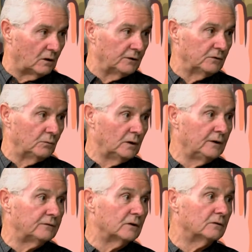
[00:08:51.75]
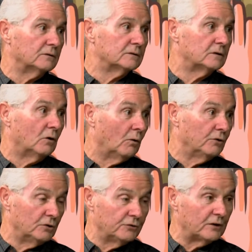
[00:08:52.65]
Are you willing to go
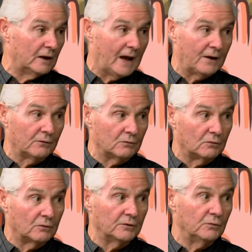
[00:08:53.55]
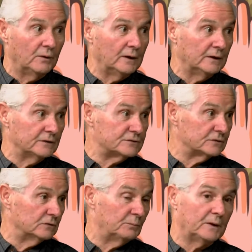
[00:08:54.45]
use a ladder, or you're willing
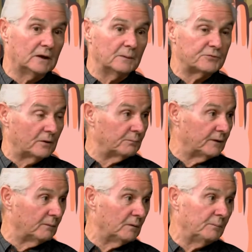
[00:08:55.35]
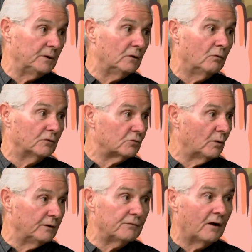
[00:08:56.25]
to pick up something maybe over
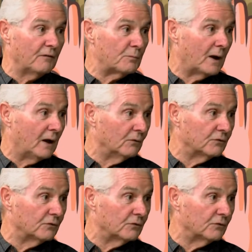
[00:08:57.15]
25 pounds?